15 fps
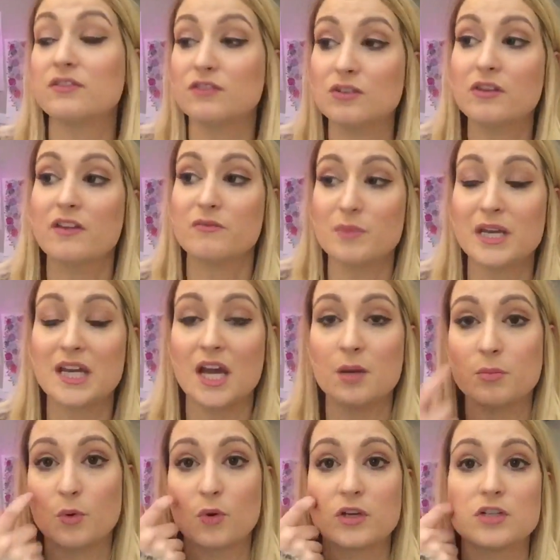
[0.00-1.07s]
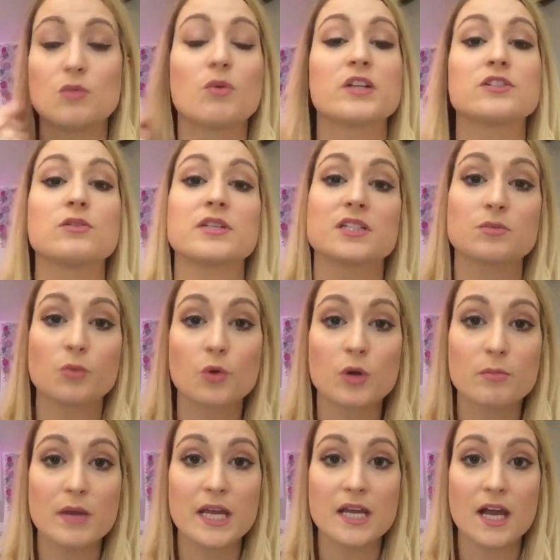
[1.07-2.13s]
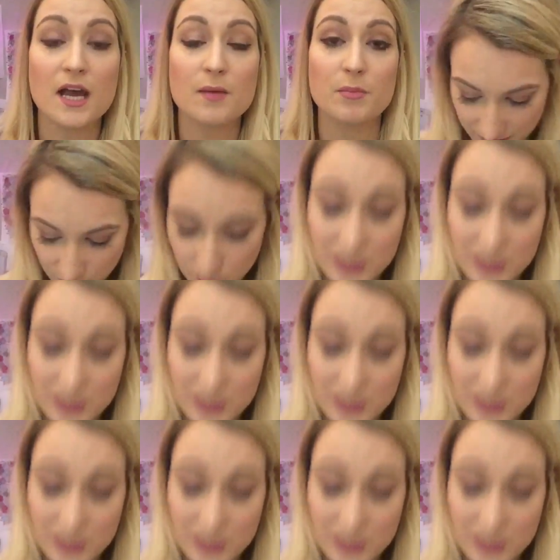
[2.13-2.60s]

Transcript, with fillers: If you love makeup or you want to explore makeup, like,